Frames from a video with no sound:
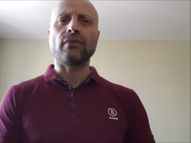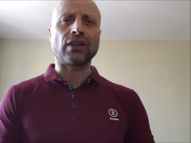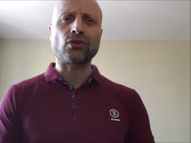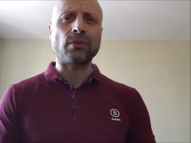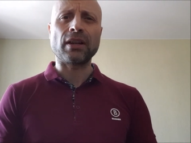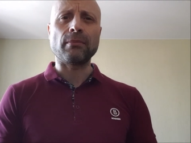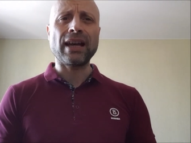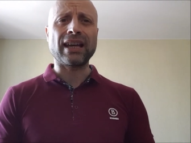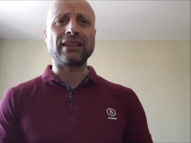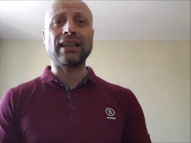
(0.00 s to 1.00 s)
extremely
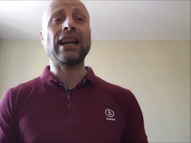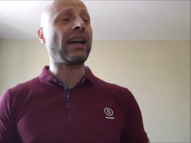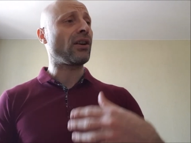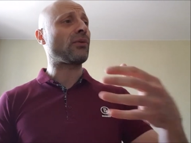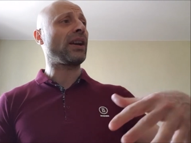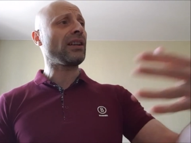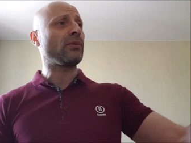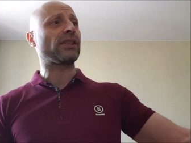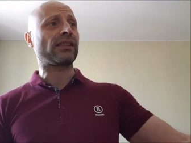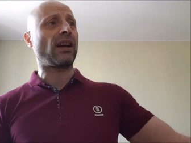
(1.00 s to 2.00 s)
bad, and I already
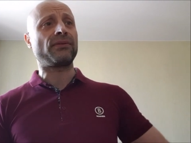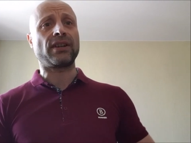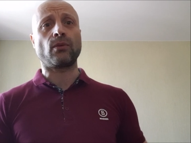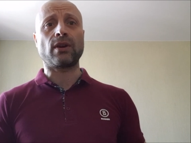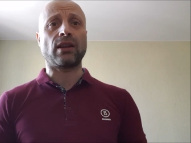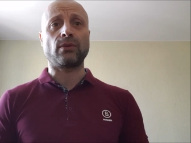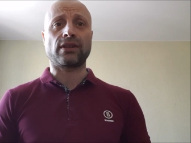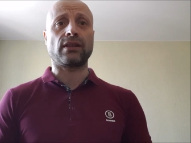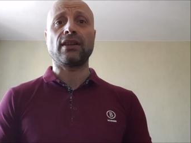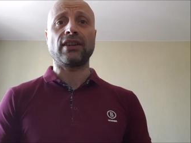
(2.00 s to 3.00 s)
was suffering while I
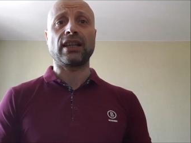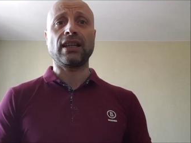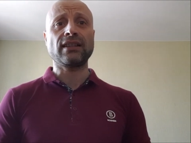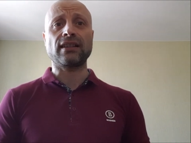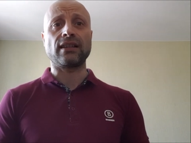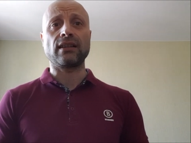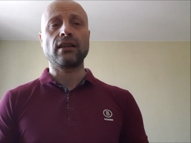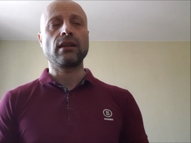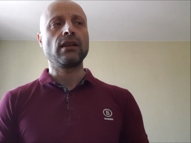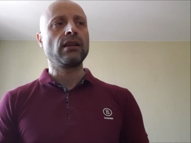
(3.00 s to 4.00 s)
was living in Italy.
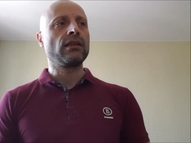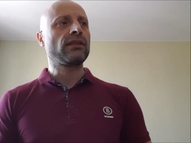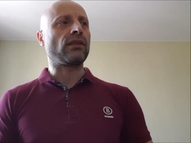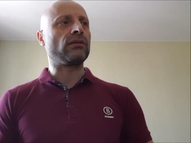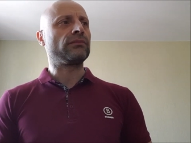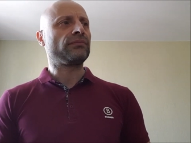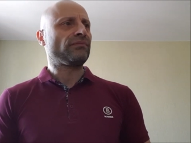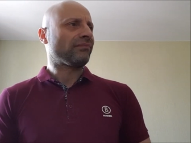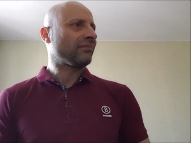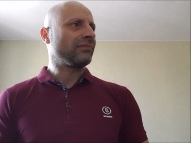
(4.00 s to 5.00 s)
So
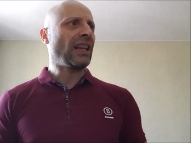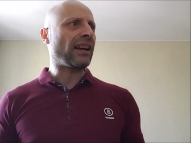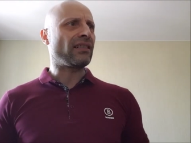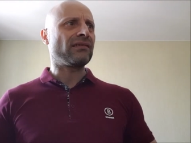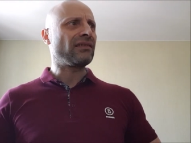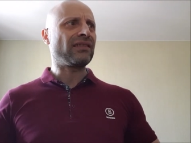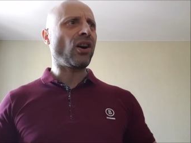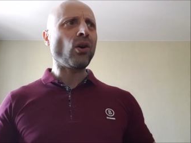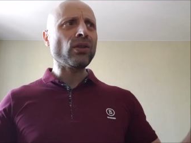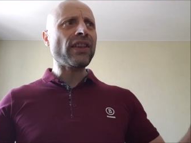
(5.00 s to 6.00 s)
yeah,
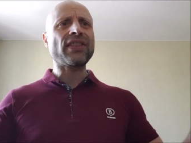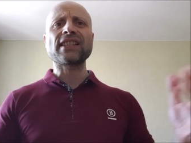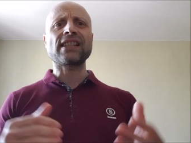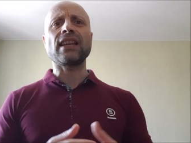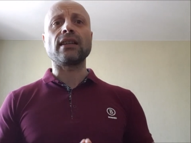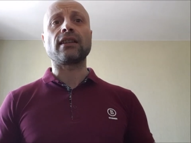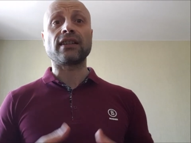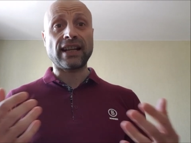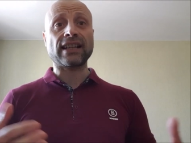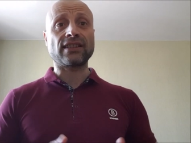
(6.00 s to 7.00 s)
all this thing
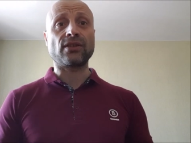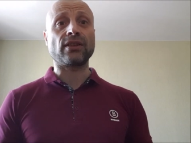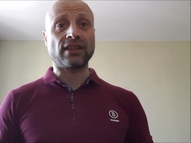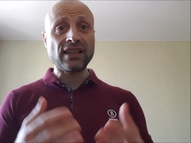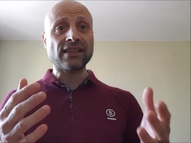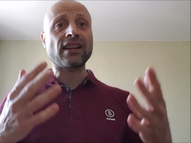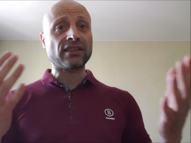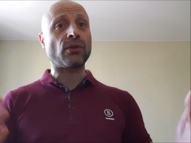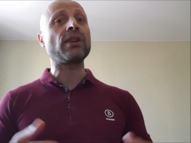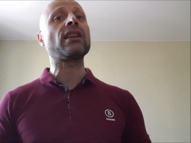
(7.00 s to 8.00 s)
connected together, these are
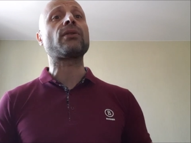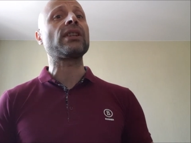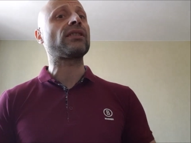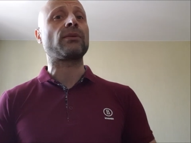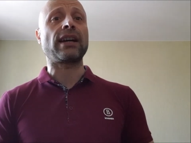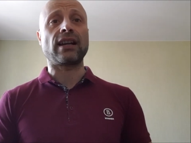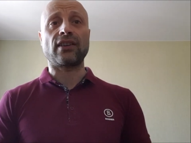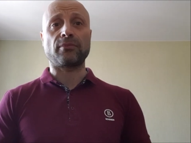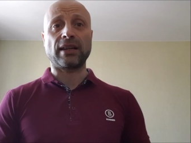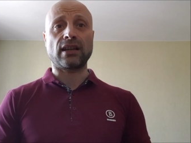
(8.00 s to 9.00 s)
the real reason why I
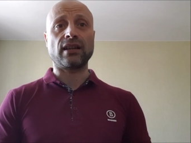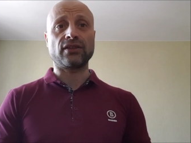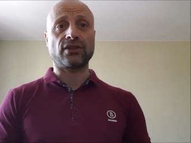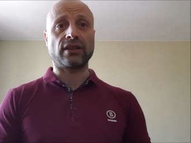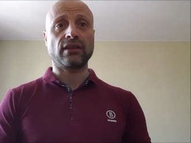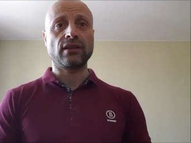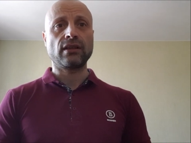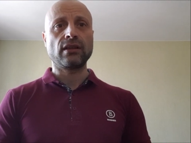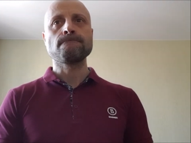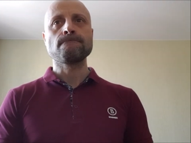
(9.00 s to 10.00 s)
left my country.
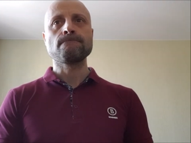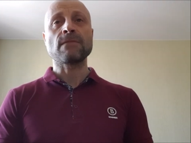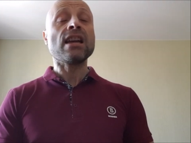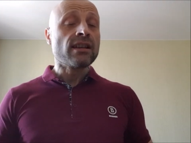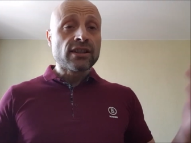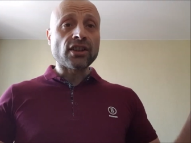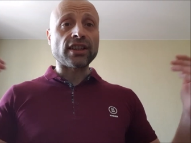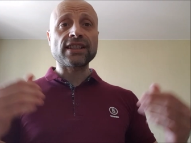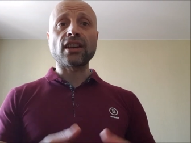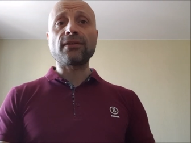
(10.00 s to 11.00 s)
So
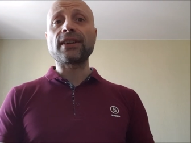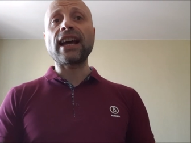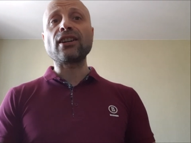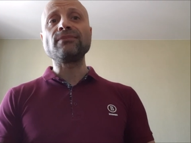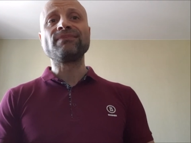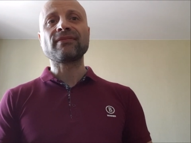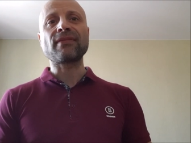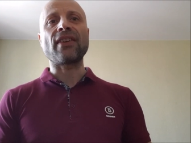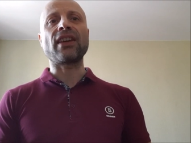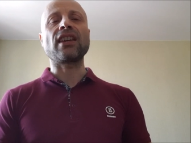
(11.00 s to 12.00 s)
that's all for now.
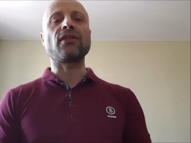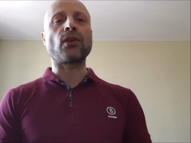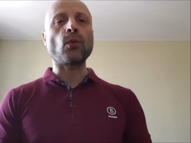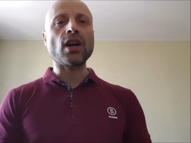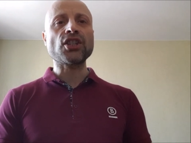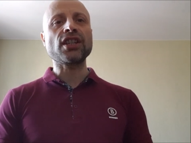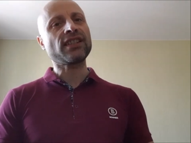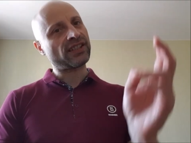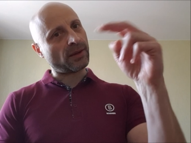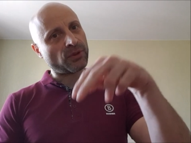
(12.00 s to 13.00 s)
Thank you for
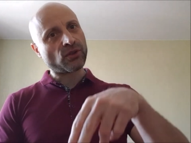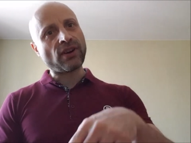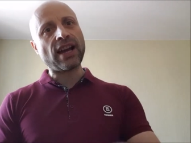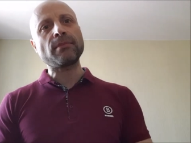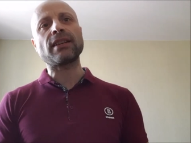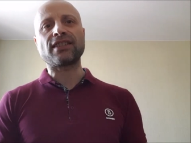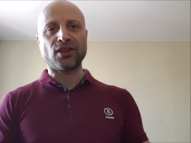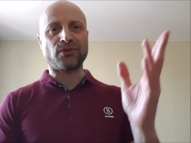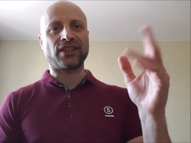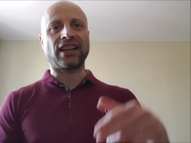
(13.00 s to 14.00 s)
watching, subscribe, and see
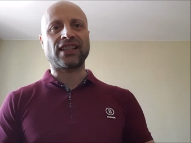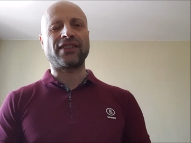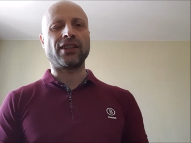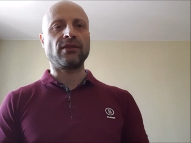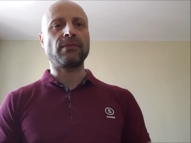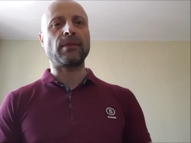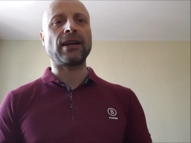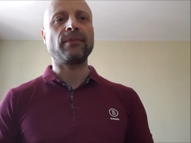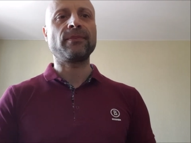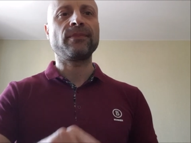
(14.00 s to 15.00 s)
you for the next video. Bye
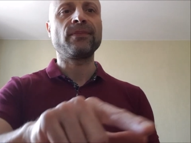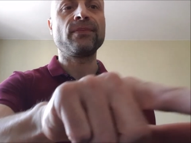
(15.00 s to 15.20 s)
bye.